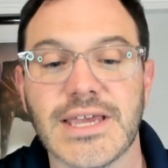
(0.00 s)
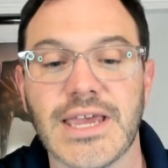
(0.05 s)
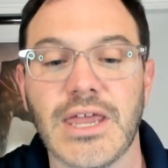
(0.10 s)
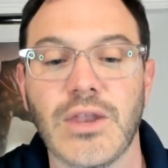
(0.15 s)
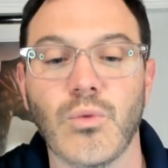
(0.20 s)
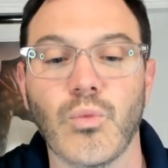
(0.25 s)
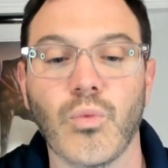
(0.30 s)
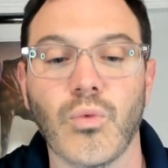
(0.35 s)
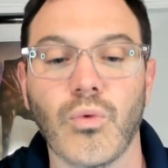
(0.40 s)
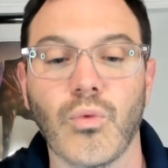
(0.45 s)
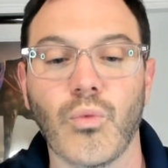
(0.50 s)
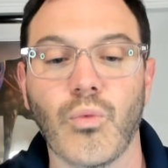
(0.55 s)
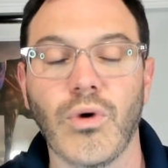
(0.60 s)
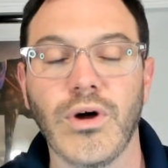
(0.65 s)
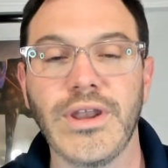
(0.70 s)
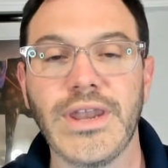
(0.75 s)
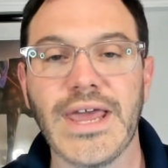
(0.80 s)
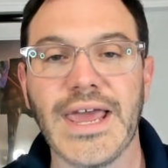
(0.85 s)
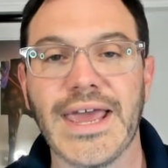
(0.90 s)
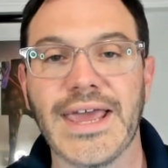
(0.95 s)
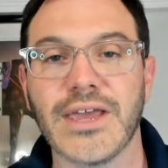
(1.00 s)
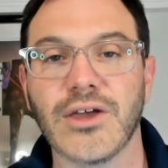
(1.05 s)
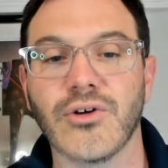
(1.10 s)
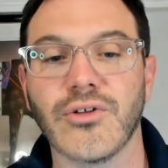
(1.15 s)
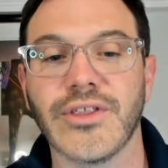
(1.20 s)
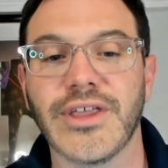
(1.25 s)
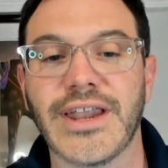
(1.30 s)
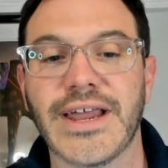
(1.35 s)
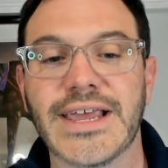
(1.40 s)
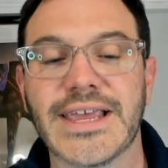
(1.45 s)
And one angle
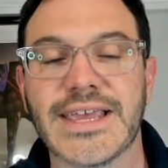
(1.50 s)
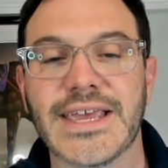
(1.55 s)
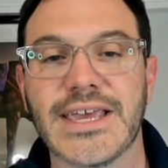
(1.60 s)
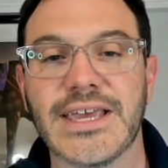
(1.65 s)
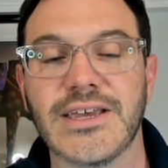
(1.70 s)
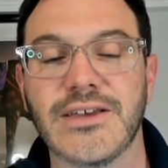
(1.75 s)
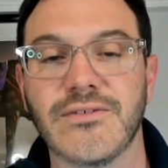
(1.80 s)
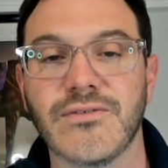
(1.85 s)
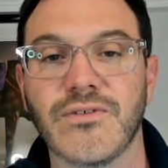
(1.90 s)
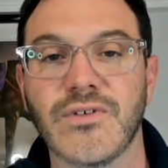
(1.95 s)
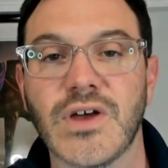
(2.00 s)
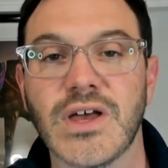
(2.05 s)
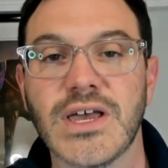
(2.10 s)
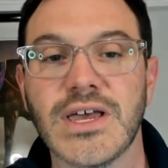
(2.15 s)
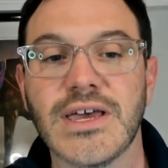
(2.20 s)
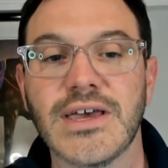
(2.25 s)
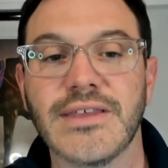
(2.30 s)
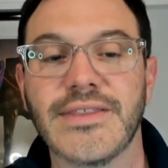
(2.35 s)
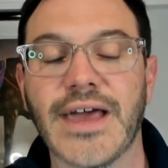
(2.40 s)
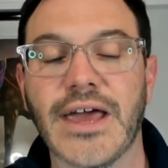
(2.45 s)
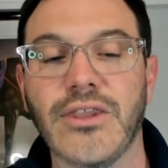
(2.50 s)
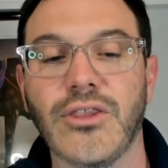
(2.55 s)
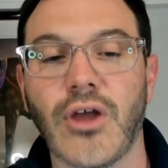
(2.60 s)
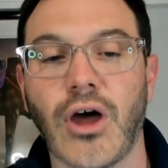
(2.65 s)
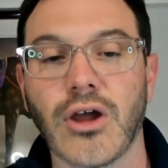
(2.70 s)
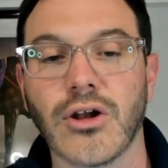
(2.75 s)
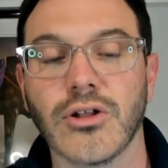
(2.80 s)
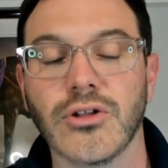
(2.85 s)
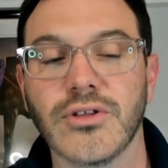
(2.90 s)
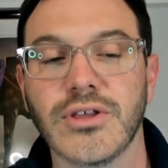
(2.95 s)
that I gave that
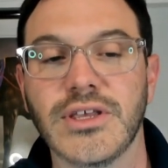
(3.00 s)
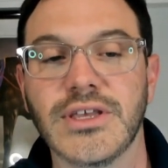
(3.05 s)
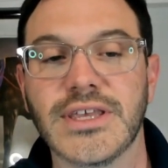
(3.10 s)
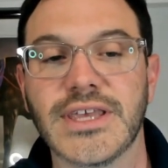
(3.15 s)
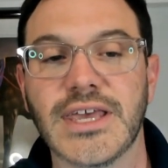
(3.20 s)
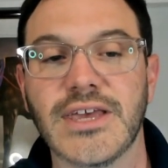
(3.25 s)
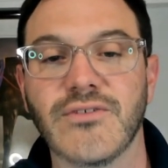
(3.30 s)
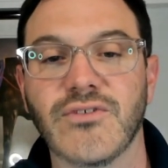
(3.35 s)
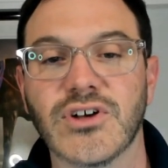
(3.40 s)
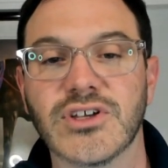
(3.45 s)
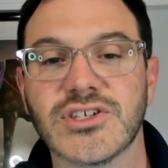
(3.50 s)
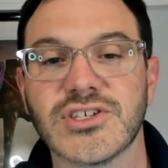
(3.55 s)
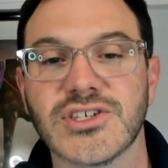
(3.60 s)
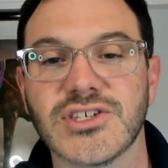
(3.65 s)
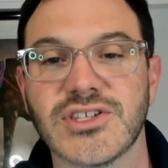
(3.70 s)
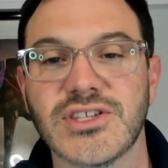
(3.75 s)
not only gave us